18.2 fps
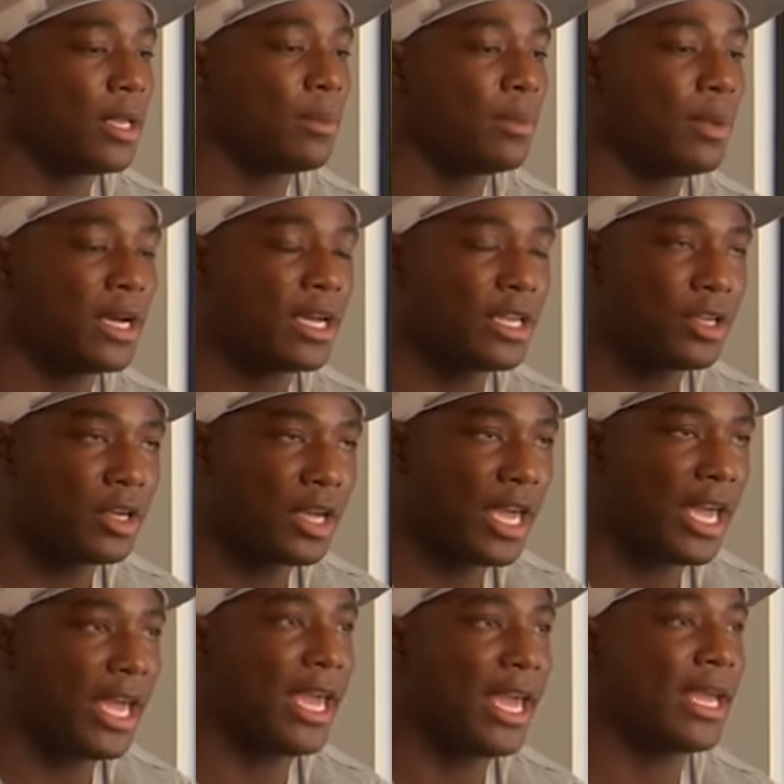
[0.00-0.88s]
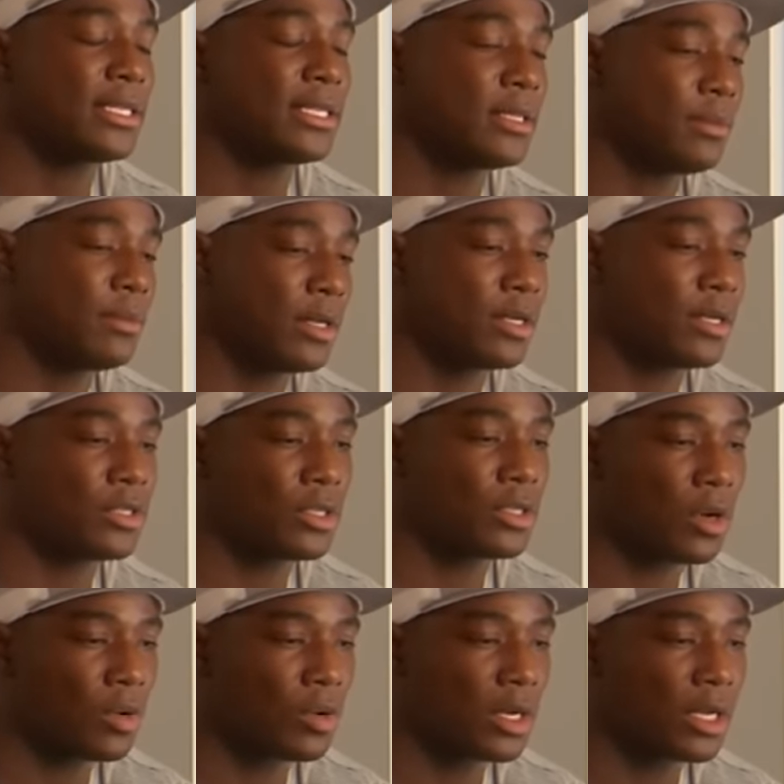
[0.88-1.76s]
yeah. but you head to
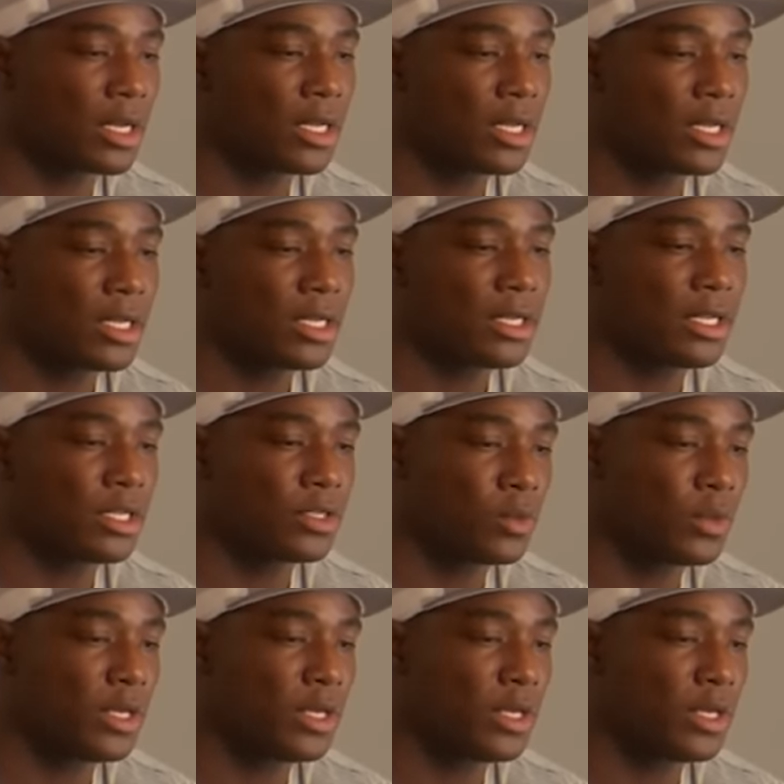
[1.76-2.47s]
Minnesota this